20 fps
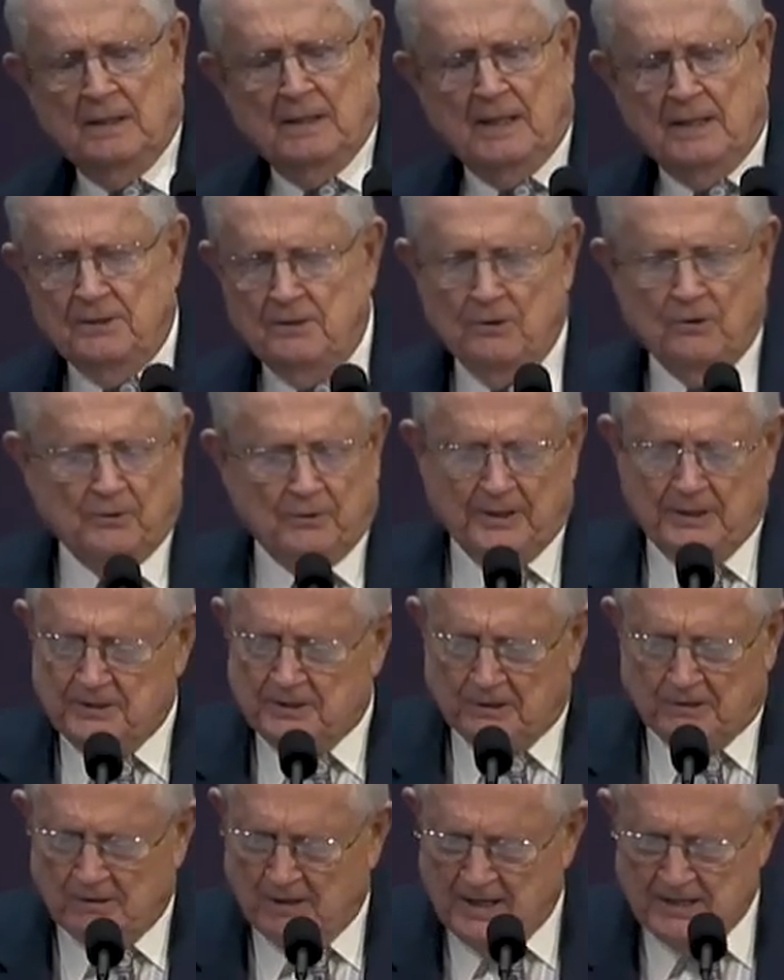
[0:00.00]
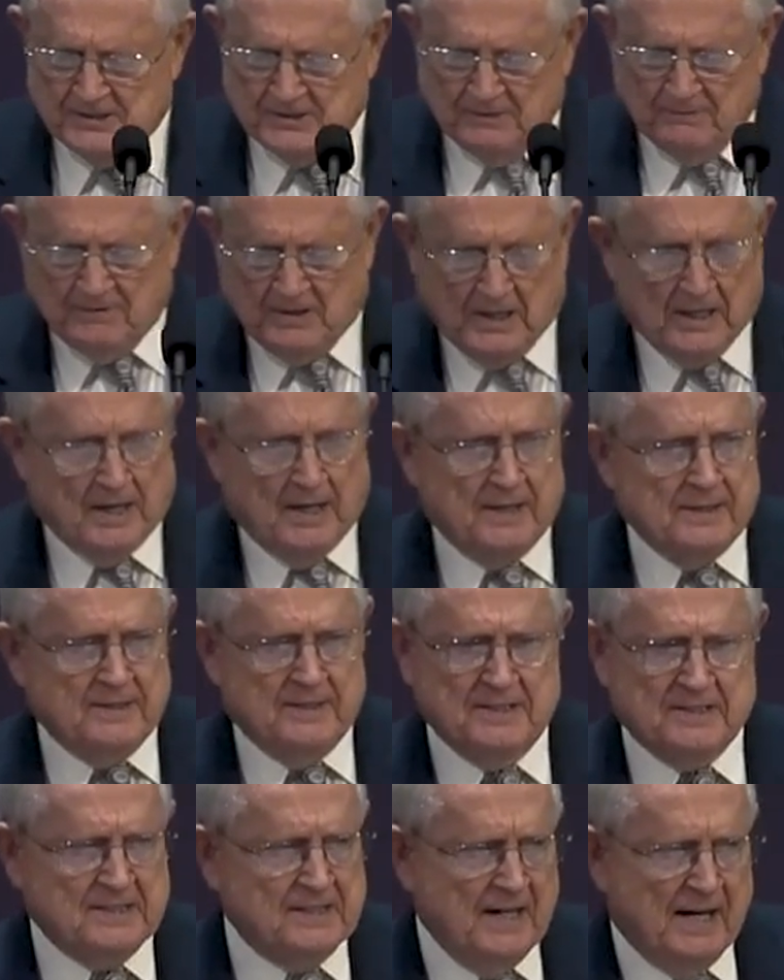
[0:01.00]
And you'll need the grace of God
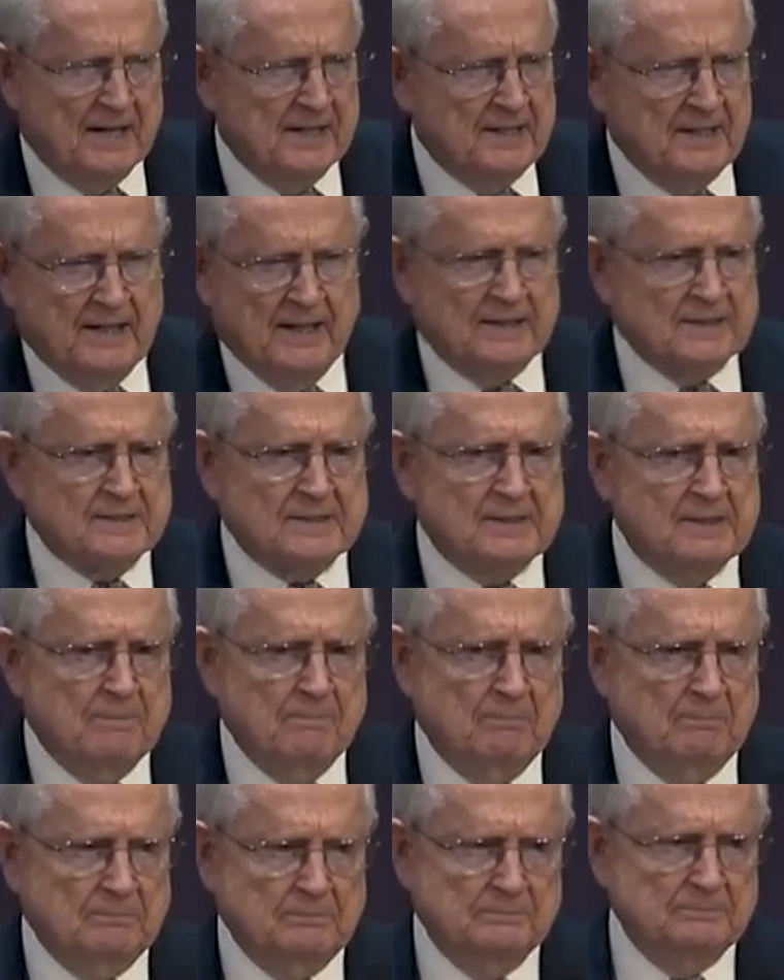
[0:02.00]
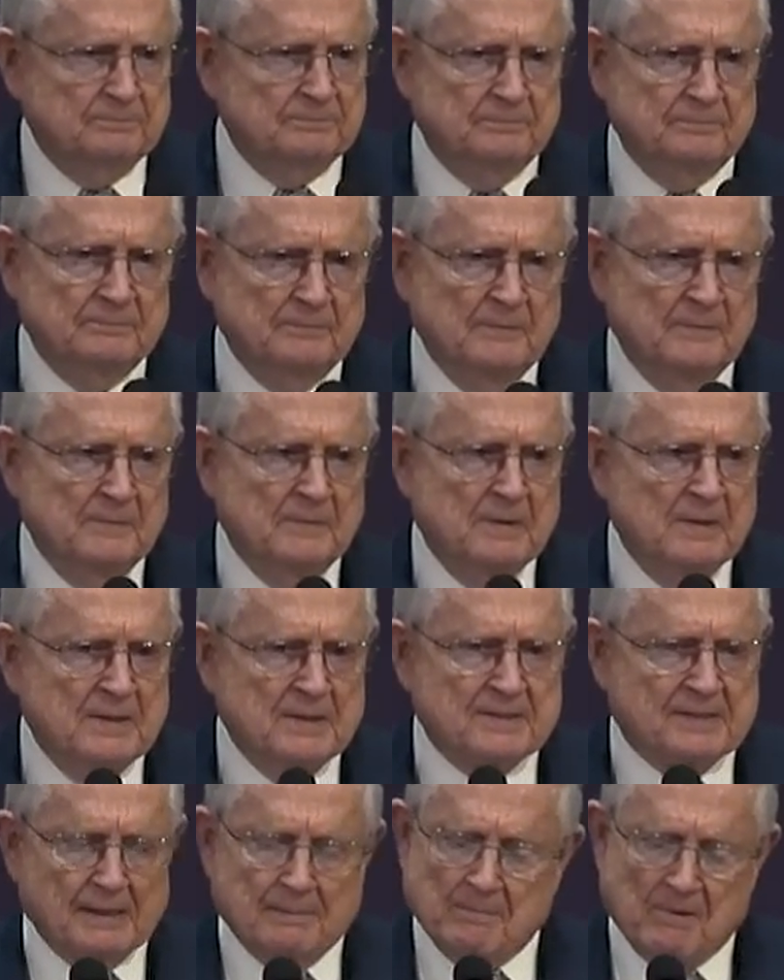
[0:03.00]
to stand against them.
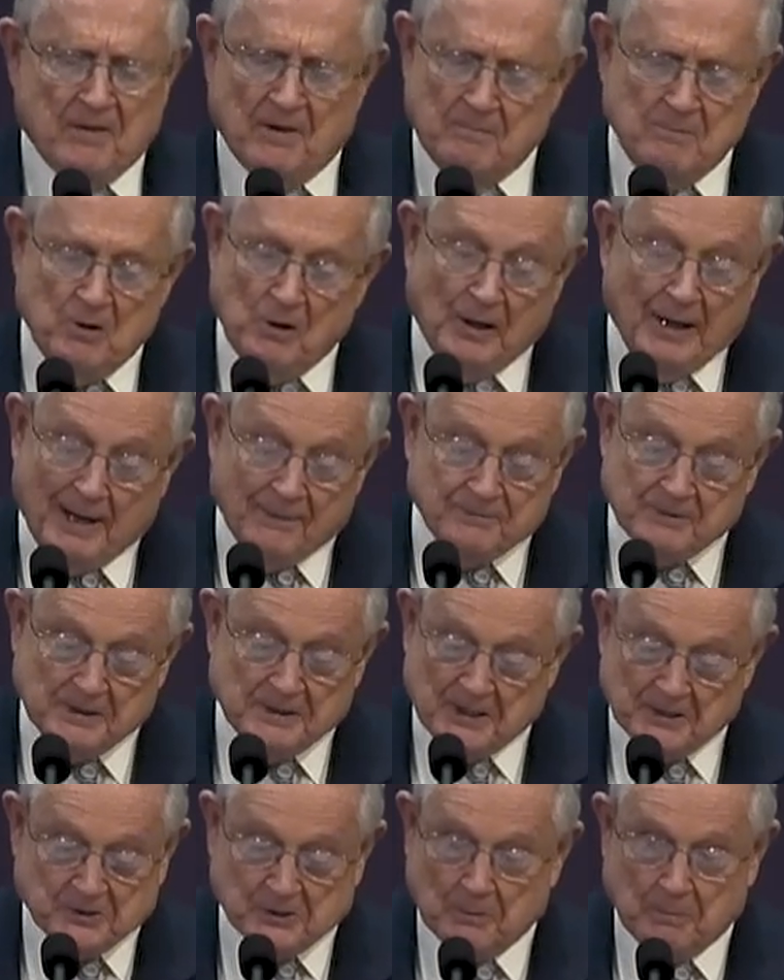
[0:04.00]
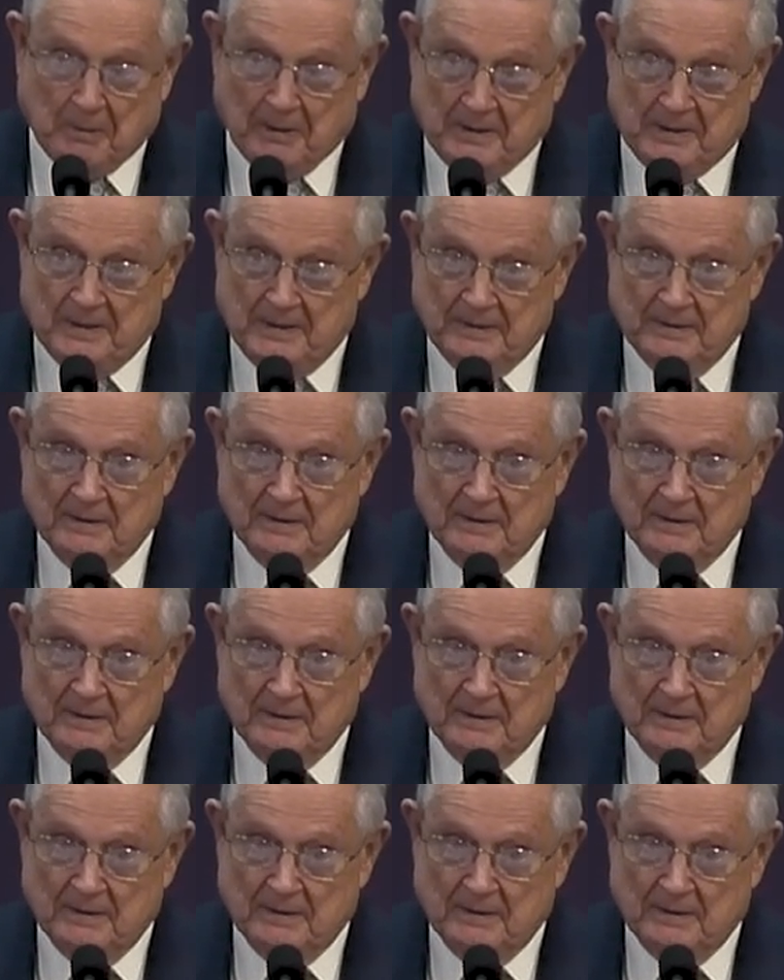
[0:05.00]
Some of them you'll have to discipline.